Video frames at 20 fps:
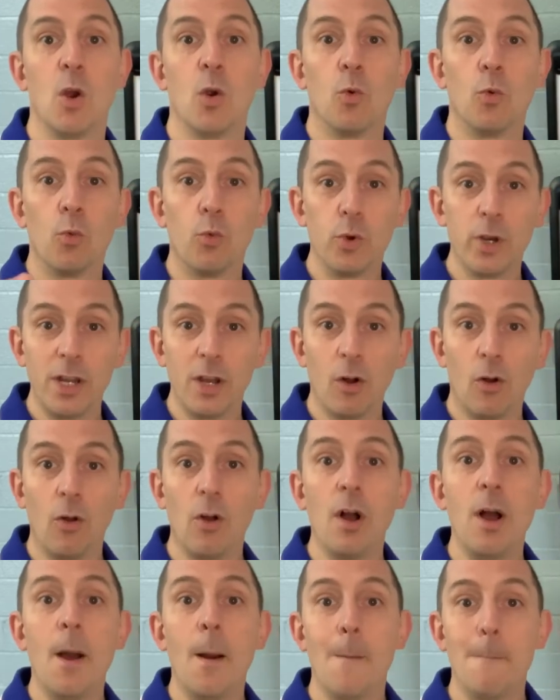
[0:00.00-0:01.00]

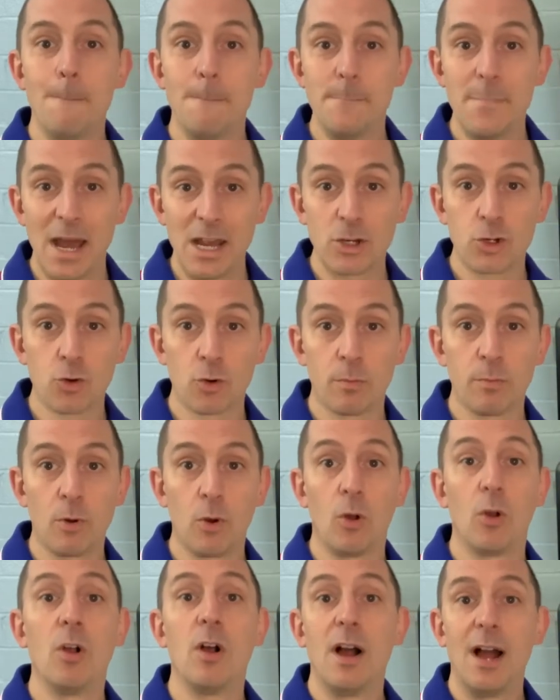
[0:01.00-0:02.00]
Real,
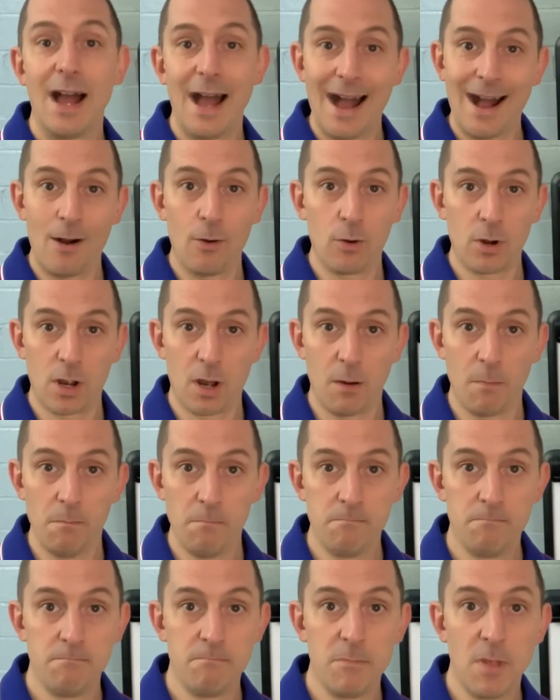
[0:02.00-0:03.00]
measurable outcome.
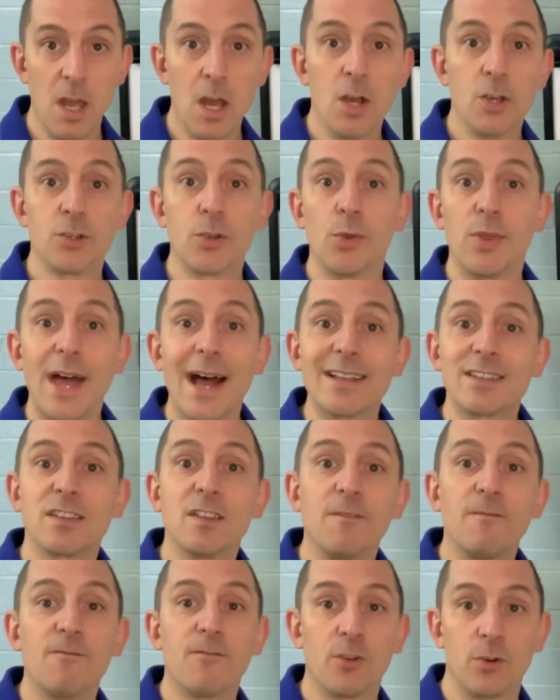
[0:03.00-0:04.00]
So that's the
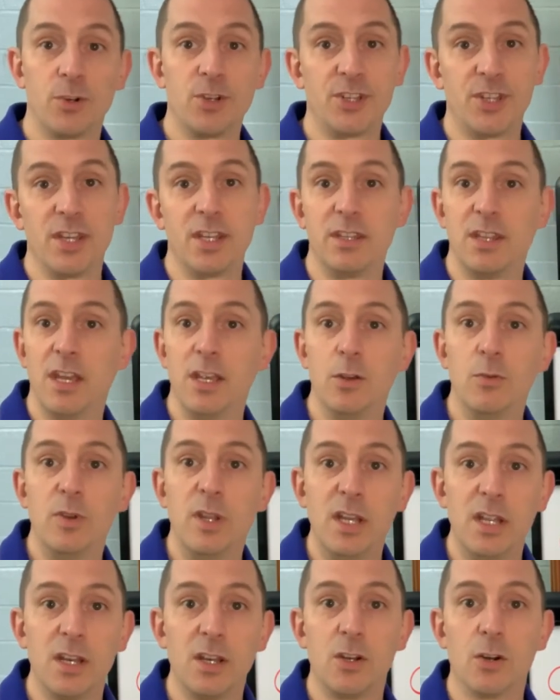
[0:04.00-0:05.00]
first thing that you
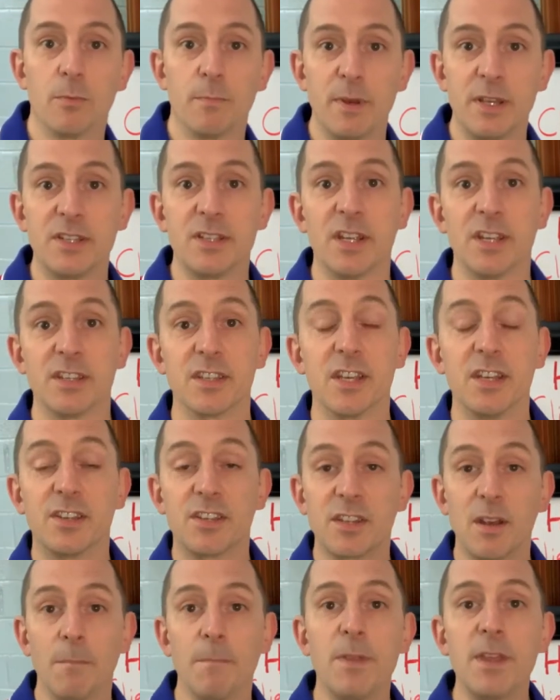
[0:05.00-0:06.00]
need in your business is
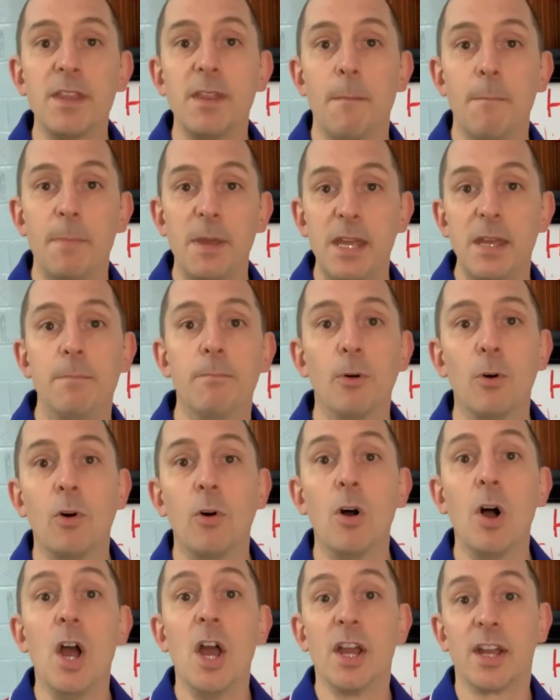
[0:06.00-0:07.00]
something that
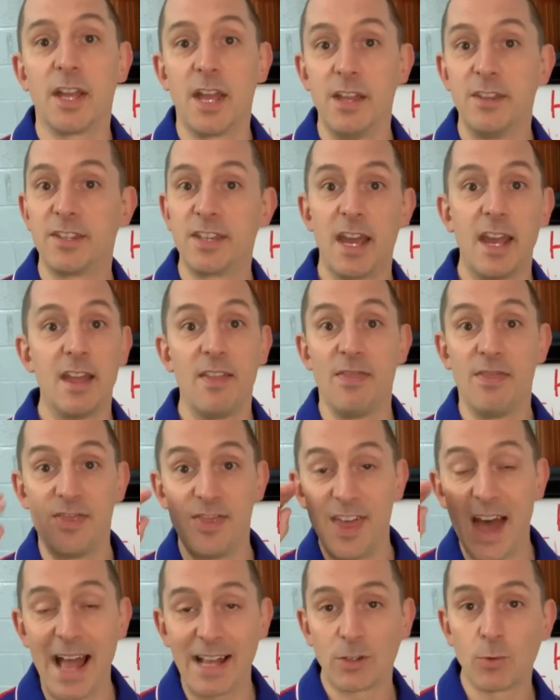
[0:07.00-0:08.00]
people can say,
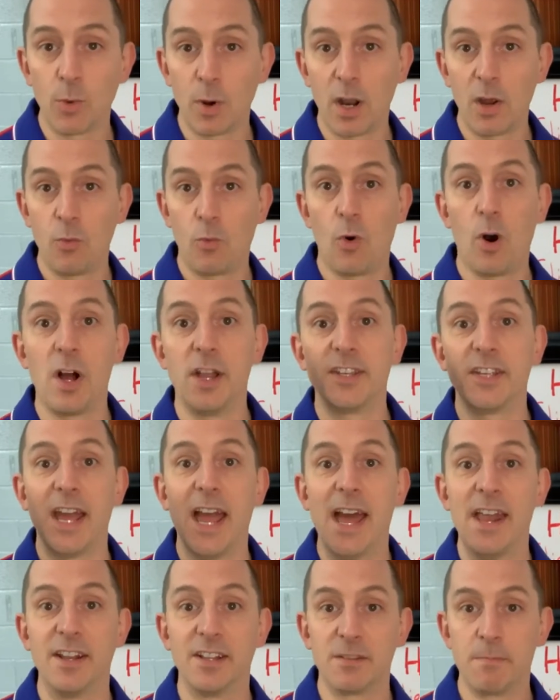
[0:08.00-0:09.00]
that's what I want,
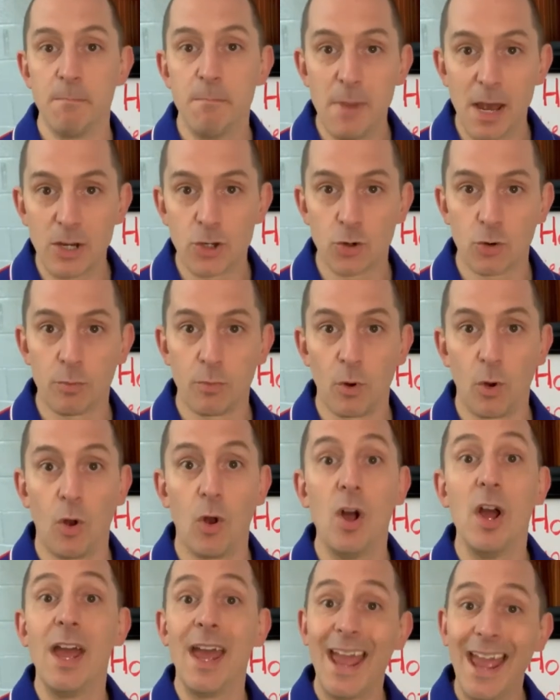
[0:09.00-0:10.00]
and it's
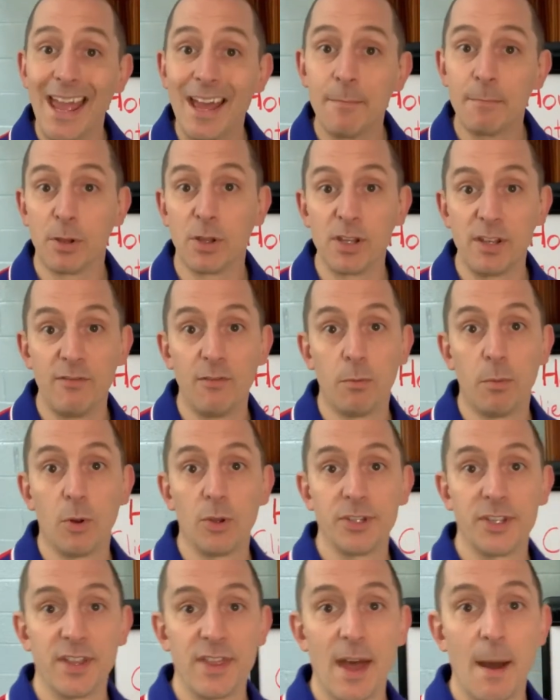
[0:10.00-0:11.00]
measurable and believable
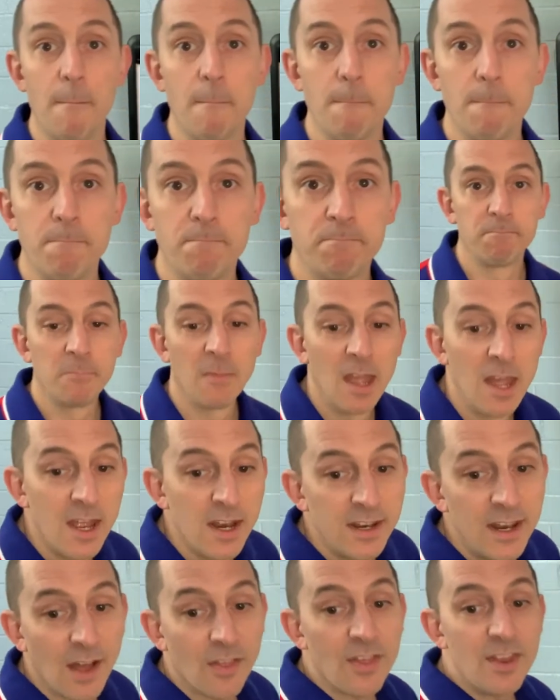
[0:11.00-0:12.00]
to them.
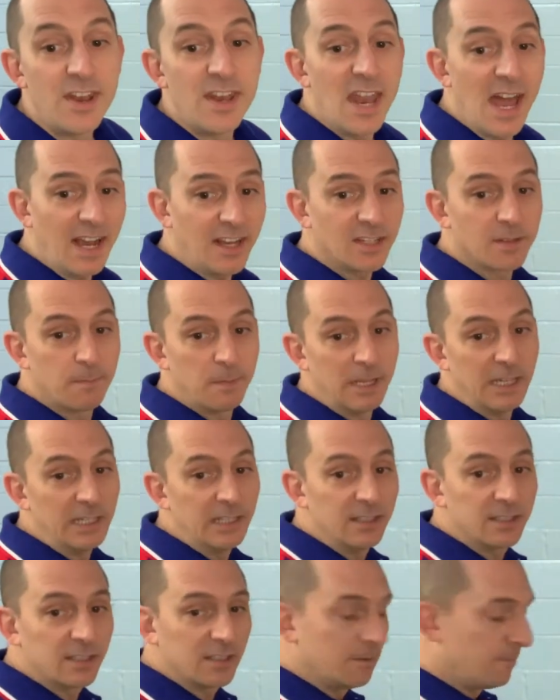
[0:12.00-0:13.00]
Now, the next
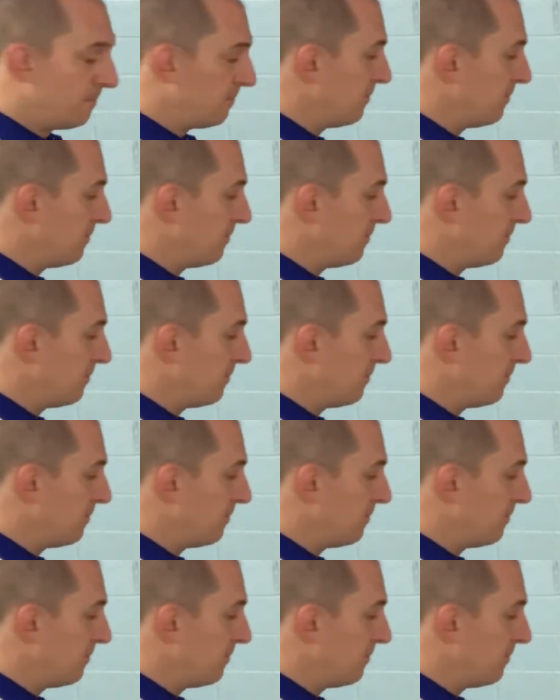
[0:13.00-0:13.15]
piece